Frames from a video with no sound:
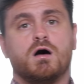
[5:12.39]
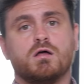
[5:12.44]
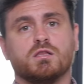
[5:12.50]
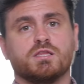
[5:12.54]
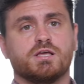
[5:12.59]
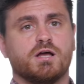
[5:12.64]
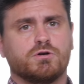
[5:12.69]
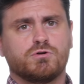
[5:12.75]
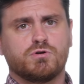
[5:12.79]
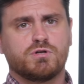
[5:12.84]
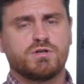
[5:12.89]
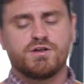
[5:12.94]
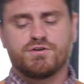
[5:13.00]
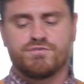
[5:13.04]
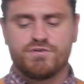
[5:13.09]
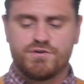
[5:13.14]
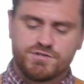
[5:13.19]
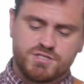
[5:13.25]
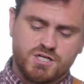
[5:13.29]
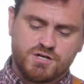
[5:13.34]
oh, Leander
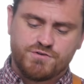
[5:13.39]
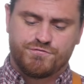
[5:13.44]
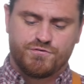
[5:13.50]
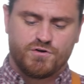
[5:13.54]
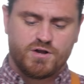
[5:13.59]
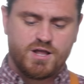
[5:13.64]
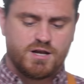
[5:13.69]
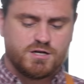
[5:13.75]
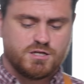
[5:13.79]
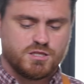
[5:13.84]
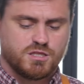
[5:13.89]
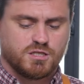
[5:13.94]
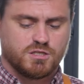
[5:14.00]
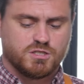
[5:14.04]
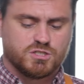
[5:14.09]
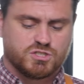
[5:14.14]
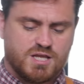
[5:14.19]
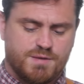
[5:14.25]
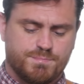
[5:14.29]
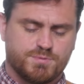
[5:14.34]
didn't, didn't forget
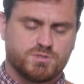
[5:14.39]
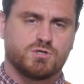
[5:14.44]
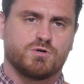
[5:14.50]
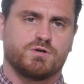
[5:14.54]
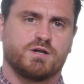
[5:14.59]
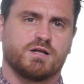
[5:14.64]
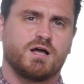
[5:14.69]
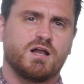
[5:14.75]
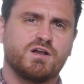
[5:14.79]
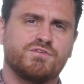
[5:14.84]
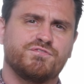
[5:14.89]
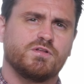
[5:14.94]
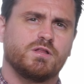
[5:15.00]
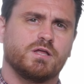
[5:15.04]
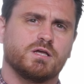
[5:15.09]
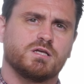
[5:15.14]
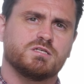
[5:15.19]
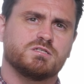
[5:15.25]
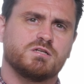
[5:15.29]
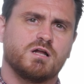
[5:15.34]
anything this episode, and I kind of feel
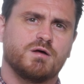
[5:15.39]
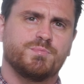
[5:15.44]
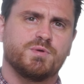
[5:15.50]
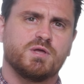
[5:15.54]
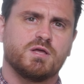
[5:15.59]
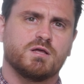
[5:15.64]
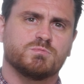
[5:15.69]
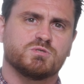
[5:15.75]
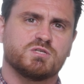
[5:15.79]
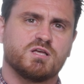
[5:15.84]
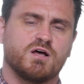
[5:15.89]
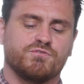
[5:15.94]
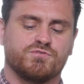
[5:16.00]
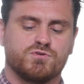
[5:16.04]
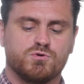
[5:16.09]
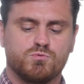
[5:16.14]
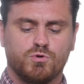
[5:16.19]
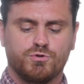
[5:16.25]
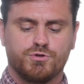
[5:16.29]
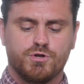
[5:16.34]
like he's not being
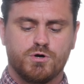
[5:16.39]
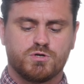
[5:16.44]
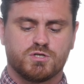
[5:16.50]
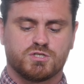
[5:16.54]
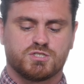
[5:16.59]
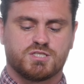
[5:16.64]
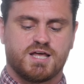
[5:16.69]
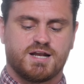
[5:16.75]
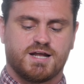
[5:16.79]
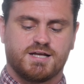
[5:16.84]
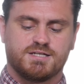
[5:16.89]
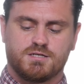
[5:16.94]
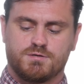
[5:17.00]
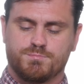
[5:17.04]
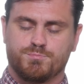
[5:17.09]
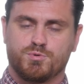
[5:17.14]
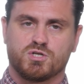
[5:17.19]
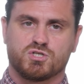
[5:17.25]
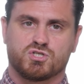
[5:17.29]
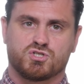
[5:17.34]
himself, you will notice that I
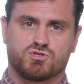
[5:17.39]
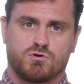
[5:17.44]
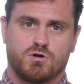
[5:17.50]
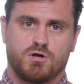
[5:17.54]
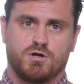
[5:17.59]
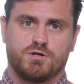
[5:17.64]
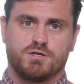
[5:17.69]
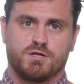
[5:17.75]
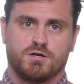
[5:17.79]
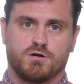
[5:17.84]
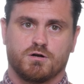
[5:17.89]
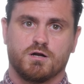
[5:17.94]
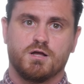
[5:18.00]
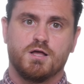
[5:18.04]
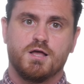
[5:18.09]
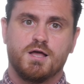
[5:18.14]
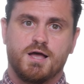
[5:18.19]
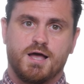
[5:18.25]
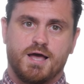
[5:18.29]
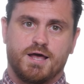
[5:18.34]
didn't put a straw in here,
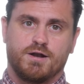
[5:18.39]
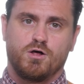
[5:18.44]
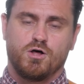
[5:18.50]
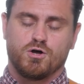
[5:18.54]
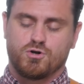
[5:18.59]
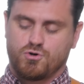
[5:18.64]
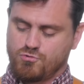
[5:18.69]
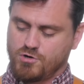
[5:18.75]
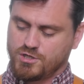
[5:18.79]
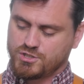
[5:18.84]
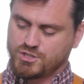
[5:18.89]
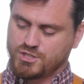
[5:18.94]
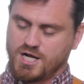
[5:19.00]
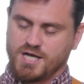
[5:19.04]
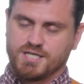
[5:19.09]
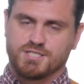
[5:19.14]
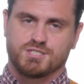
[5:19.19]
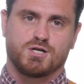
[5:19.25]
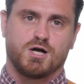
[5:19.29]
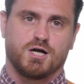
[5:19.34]
and all crushed
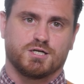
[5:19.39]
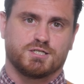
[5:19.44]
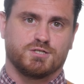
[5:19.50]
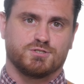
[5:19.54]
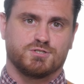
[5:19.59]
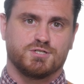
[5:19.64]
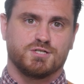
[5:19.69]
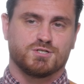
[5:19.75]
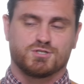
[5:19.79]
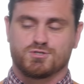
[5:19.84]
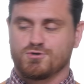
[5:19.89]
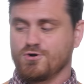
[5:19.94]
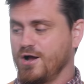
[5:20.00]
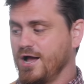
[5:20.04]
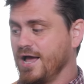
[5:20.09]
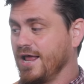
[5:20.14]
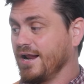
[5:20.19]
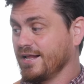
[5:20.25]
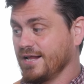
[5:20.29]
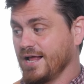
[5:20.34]
ice cocktails need a
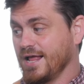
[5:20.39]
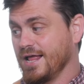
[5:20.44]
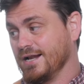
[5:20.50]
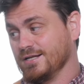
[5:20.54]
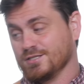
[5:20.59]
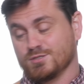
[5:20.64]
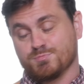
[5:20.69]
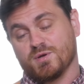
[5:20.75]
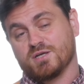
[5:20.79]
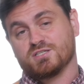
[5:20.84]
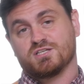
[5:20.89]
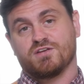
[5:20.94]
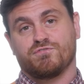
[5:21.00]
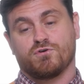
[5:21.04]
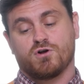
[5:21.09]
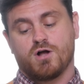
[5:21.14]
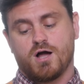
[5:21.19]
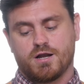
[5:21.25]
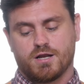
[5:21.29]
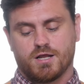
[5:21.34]
straw, and, I, and it's because I
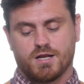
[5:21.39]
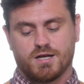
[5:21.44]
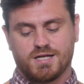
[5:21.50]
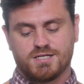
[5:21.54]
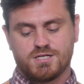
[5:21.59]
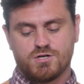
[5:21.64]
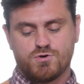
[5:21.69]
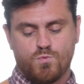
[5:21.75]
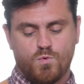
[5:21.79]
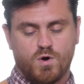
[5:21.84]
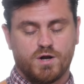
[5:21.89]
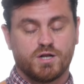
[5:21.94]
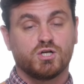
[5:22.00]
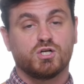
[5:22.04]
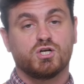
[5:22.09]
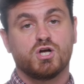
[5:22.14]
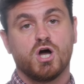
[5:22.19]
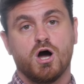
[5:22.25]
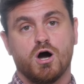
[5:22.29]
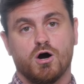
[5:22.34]
forgot it. And I didn't want
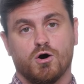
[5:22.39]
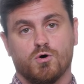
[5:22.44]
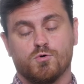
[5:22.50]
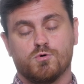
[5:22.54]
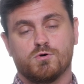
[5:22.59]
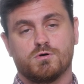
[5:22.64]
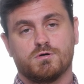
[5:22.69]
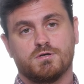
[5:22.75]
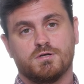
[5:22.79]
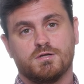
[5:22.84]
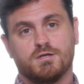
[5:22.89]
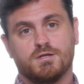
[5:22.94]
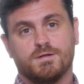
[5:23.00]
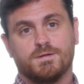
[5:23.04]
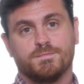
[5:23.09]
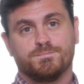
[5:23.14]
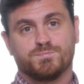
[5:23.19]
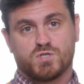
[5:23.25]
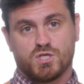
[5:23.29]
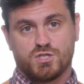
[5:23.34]
to go
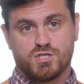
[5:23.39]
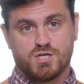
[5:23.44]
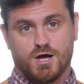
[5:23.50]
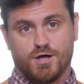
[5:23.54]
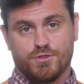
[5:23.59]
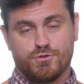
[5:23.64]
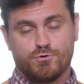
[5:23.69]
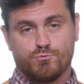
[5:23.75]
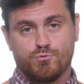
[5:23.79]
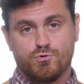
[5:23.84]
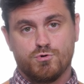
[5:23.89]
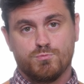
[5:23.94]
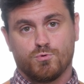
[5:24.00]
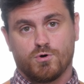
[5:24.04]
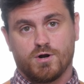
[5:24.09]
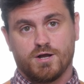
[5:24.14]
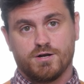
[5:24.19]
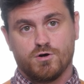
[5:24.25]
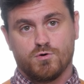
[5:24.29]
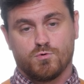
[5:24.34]
to the other room
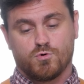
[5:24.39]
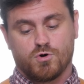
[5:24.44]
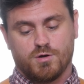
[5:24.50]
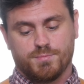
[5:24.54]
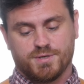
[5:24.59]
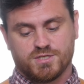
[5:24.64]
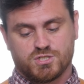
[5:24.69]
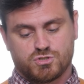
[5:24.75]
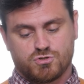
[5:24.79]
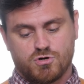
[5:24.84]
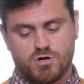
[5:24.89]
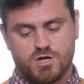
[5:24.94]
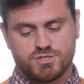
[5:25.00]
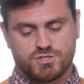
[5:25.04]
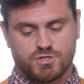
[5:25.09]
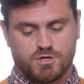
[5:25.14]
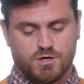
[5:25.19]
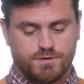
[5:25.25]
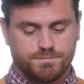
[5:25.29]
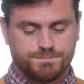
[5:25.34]
where I know where all my
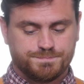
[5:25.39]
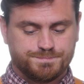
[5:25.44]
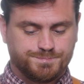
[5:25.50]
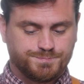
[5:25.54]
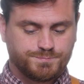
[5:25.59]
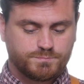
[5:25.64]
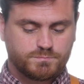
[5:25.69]
straws are.